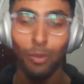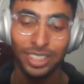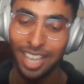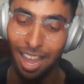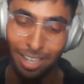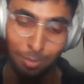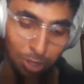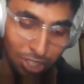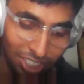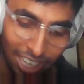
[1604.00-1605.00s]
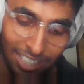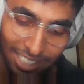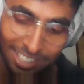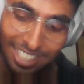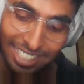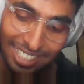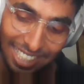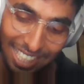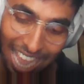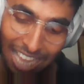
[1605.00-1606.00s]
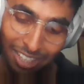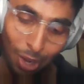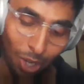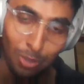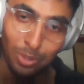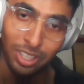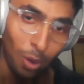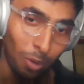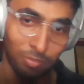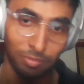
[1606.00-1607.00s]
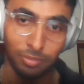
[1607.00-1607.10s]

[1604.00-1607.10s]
would say 100% consistency and not losing hope.